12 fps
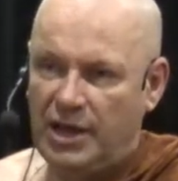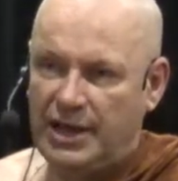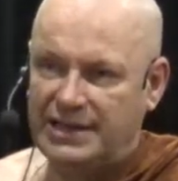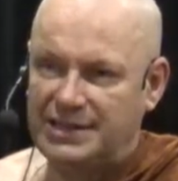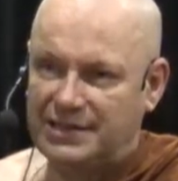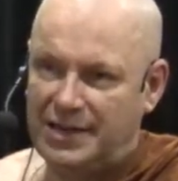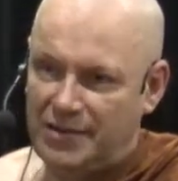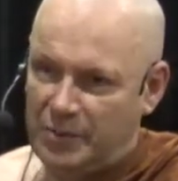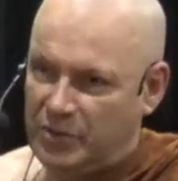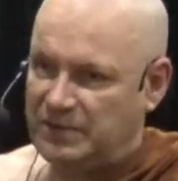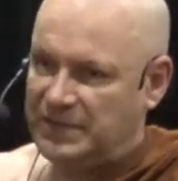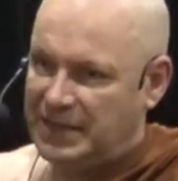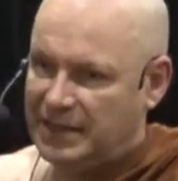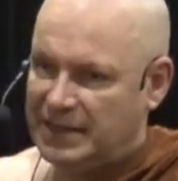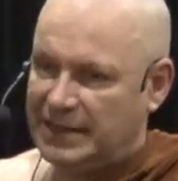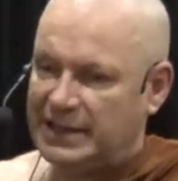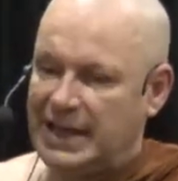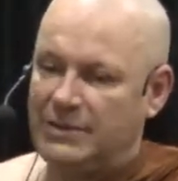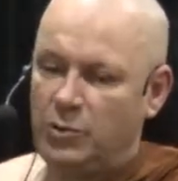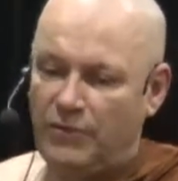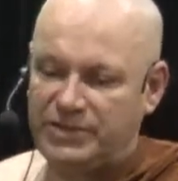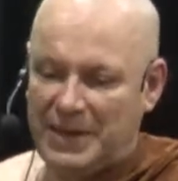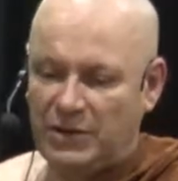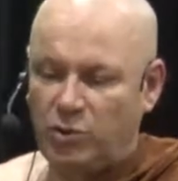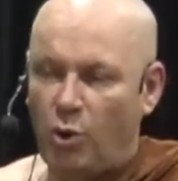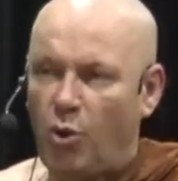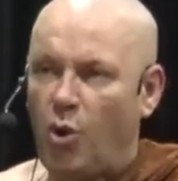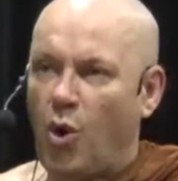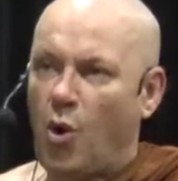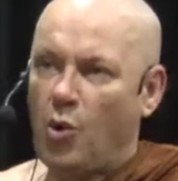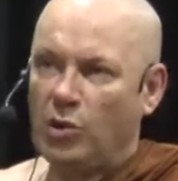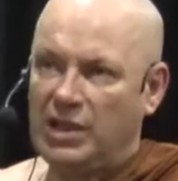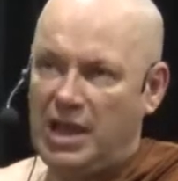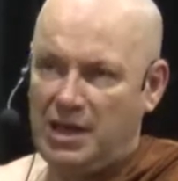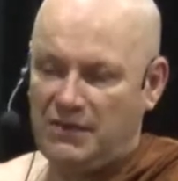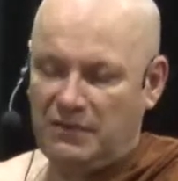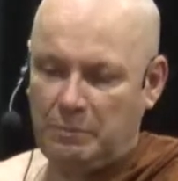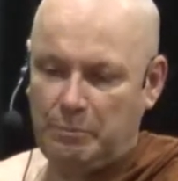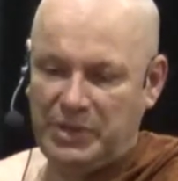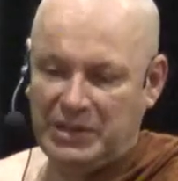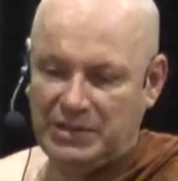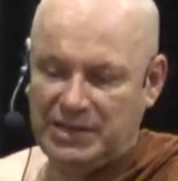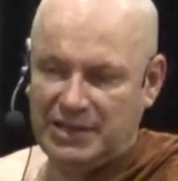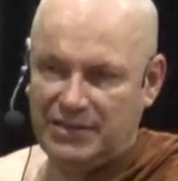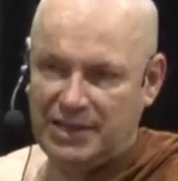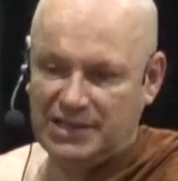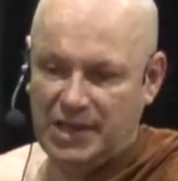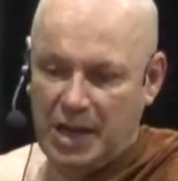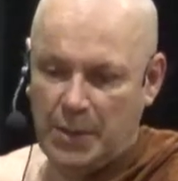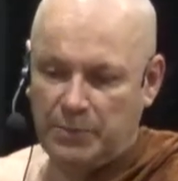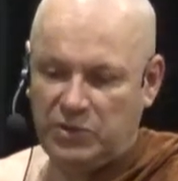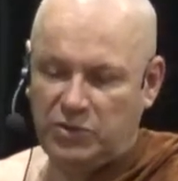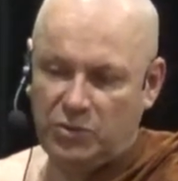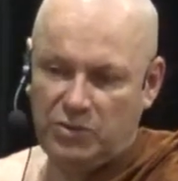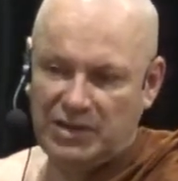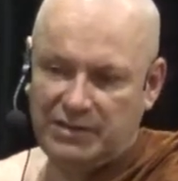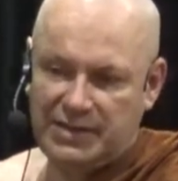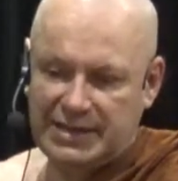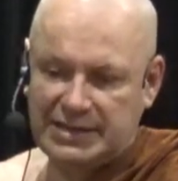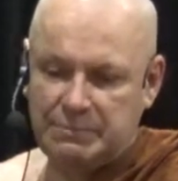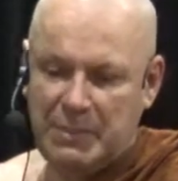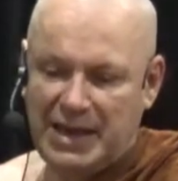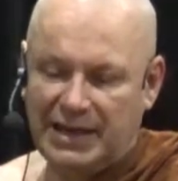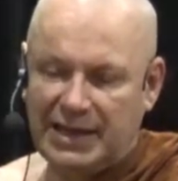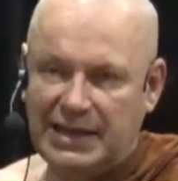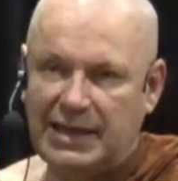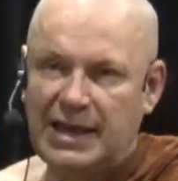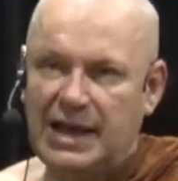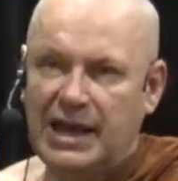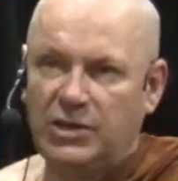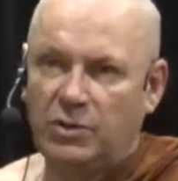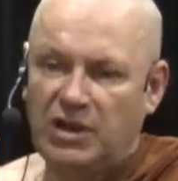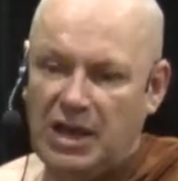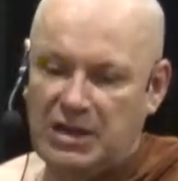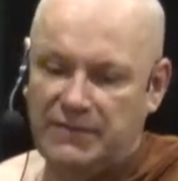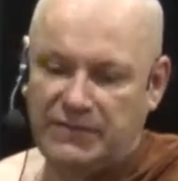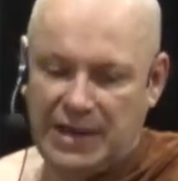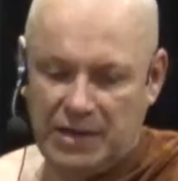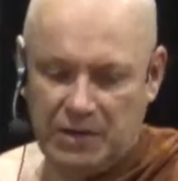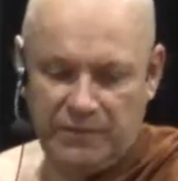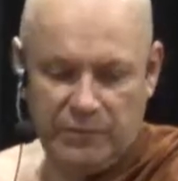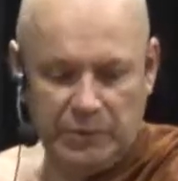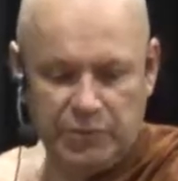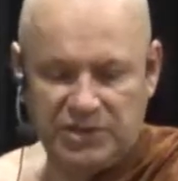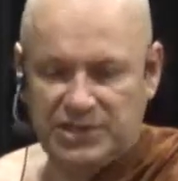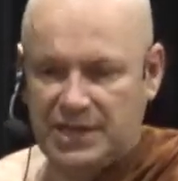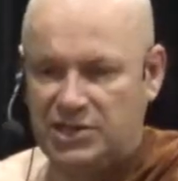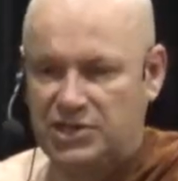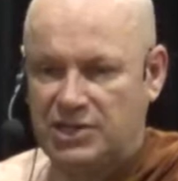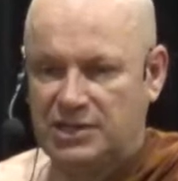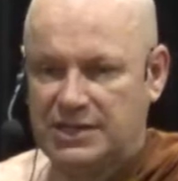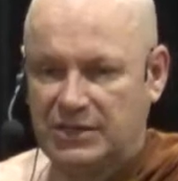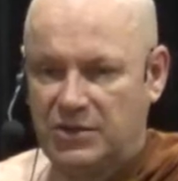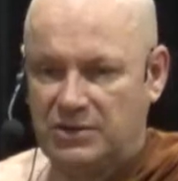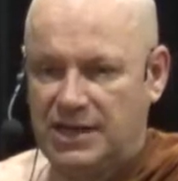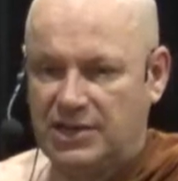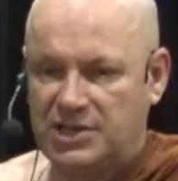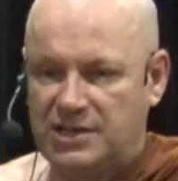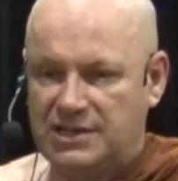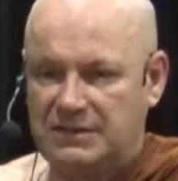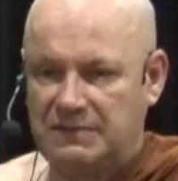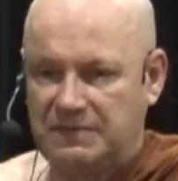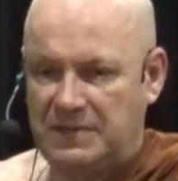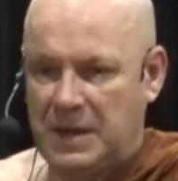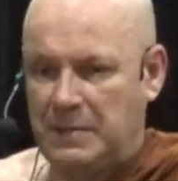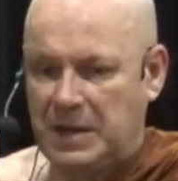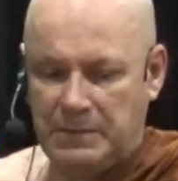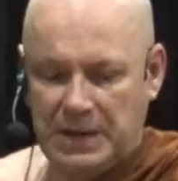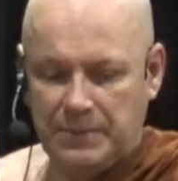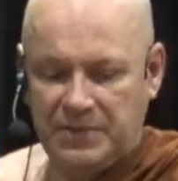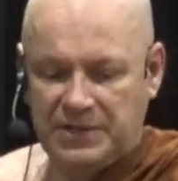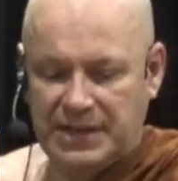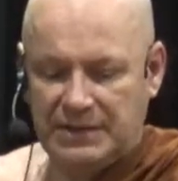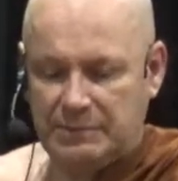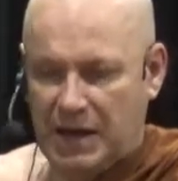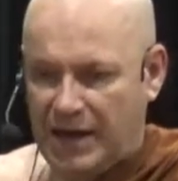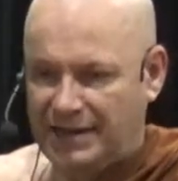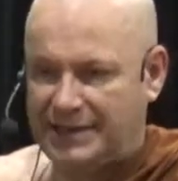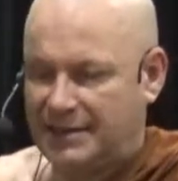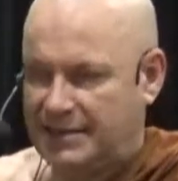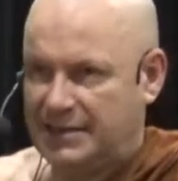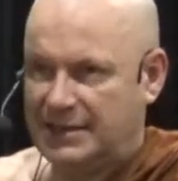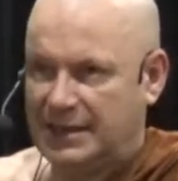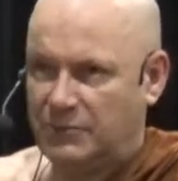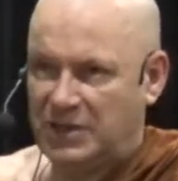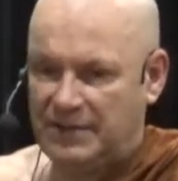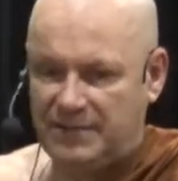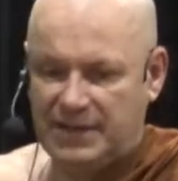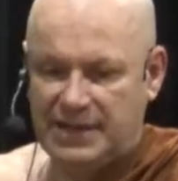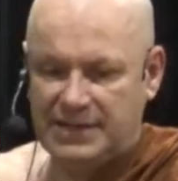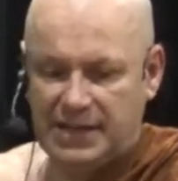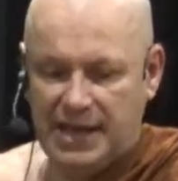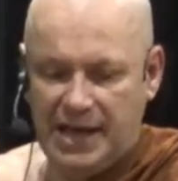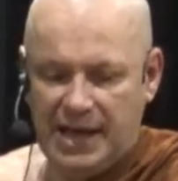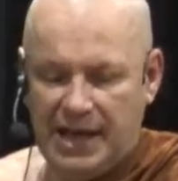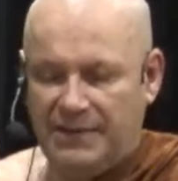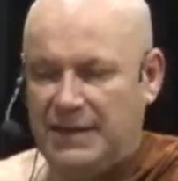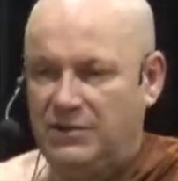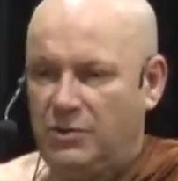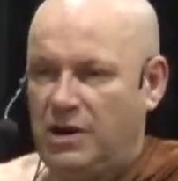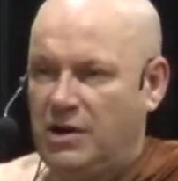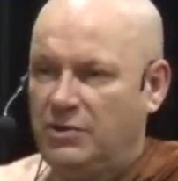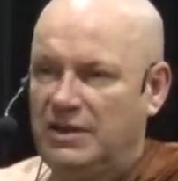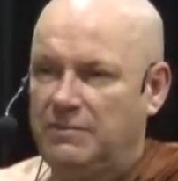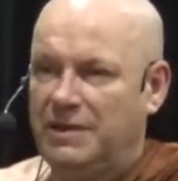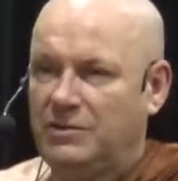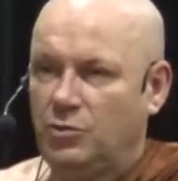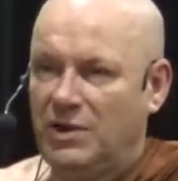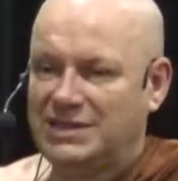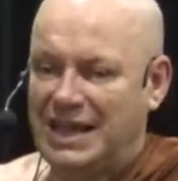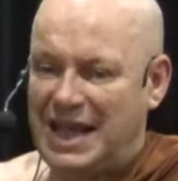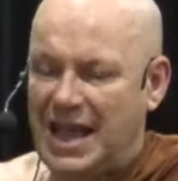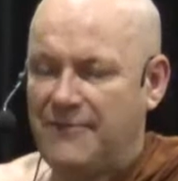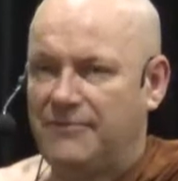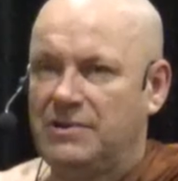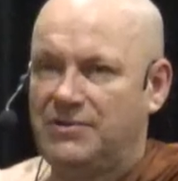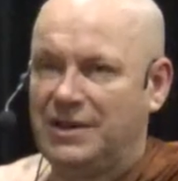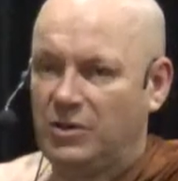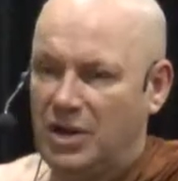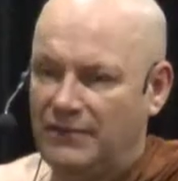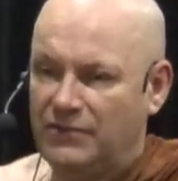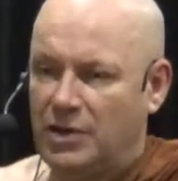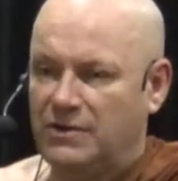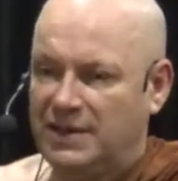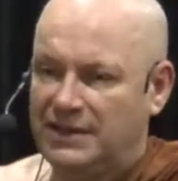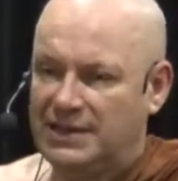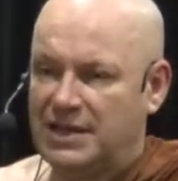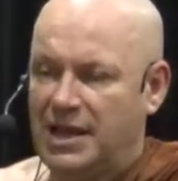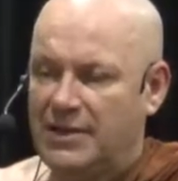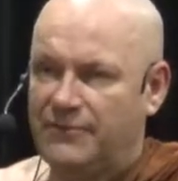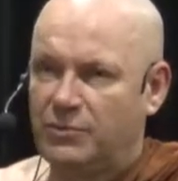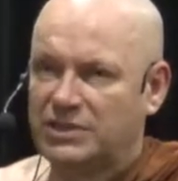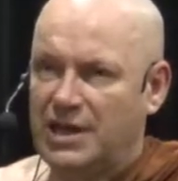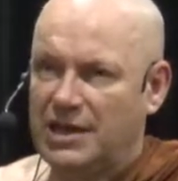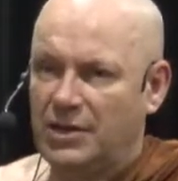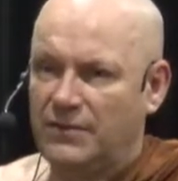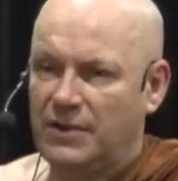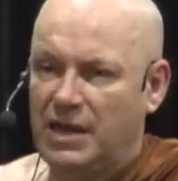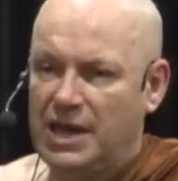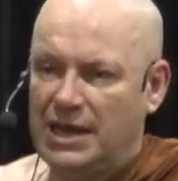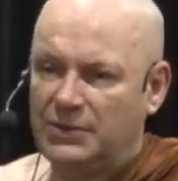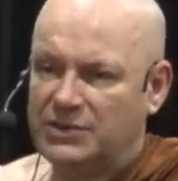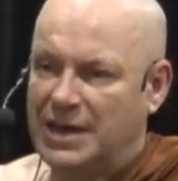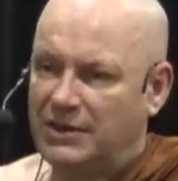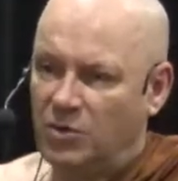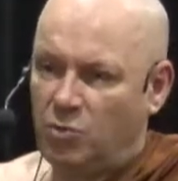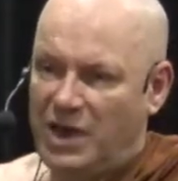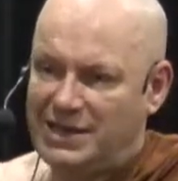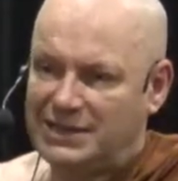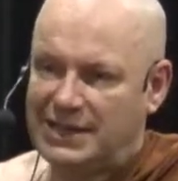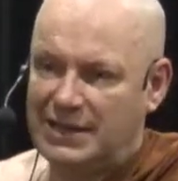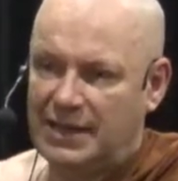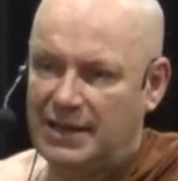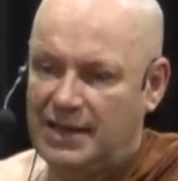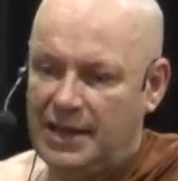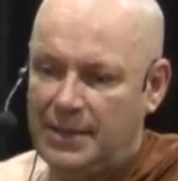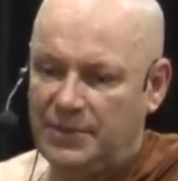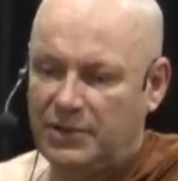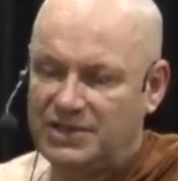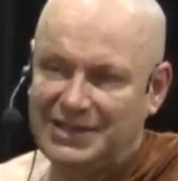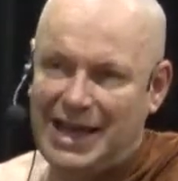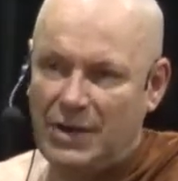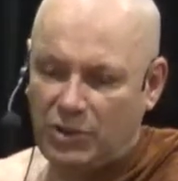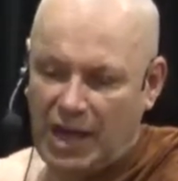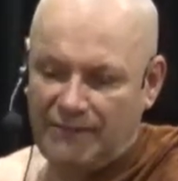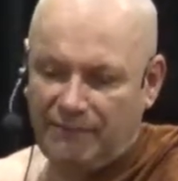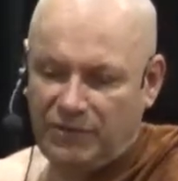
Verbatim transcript: It's a terrible feeling. Yeah, you have spent your whole life building things up, doing things, making your life kind of with possessions and connections and family members and identity and whatever it is. And then you are on your deathbed, you realize everything you have done in this life was kind of it was kind of wasted because now you had